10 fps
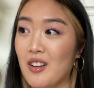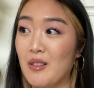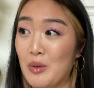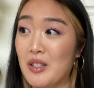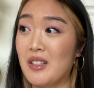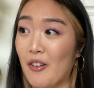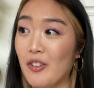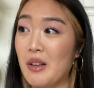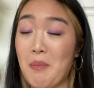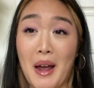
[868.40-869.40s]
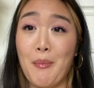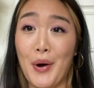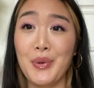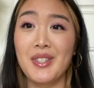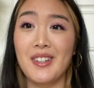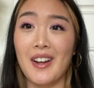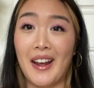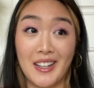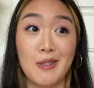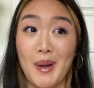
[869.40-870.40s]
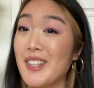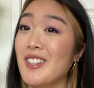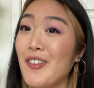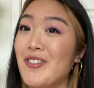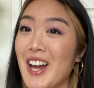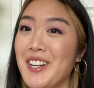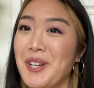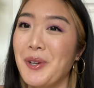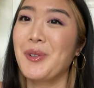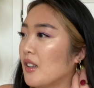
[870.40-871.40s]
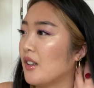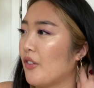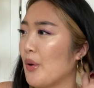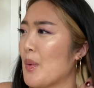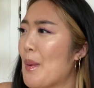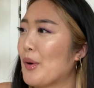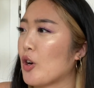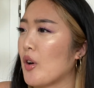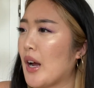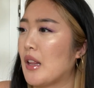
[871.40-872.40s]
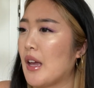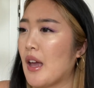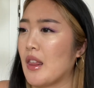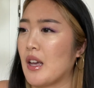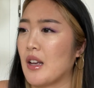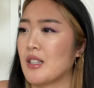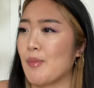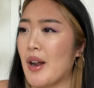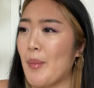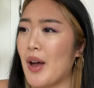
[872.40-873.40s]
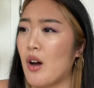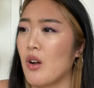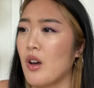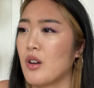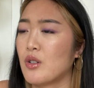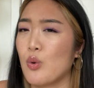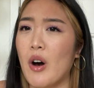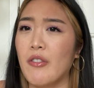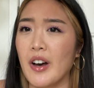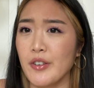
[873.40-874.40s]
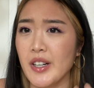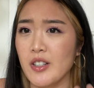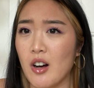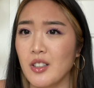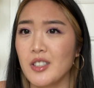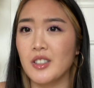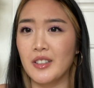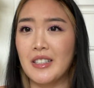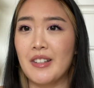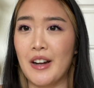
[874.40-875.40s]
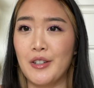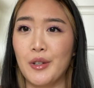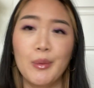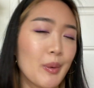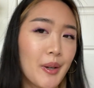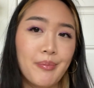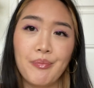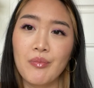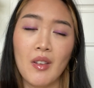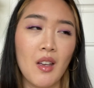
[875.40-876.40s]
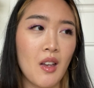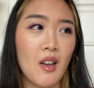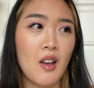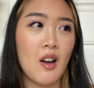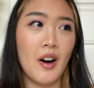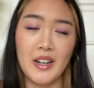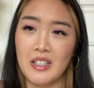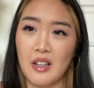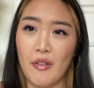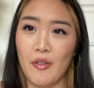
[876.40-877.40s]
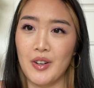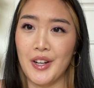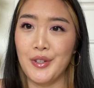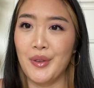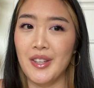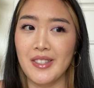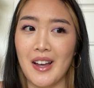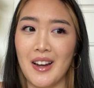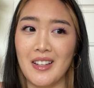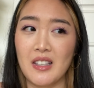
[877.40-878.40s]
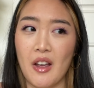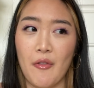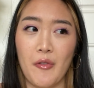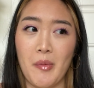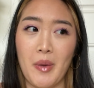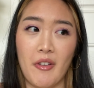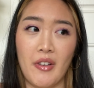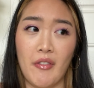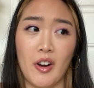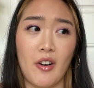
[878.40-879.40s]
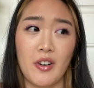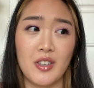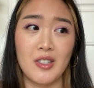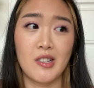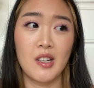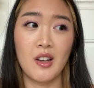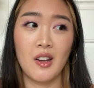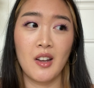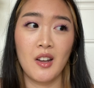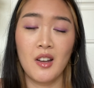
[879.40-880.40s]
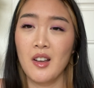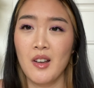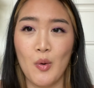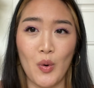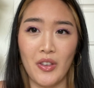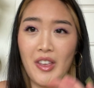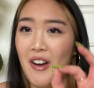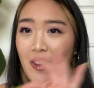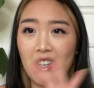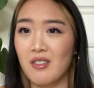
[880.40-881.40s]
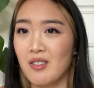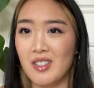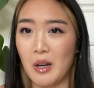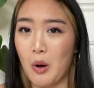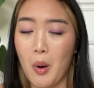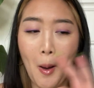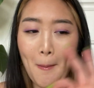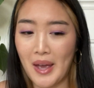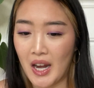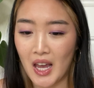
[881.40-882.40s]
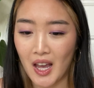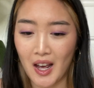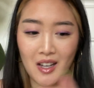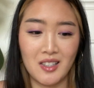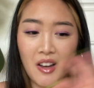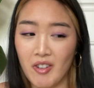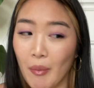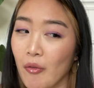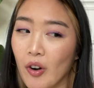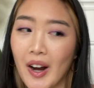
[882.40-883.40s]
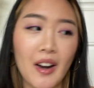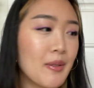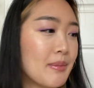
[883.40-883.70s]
It was definitely my most expensive tattoo. If I remember correctly, I think I spent about $1,200 on this tattoo, but honestly, for a tattoo this size and from my favorite artist, worth every single penny. I saved up for it.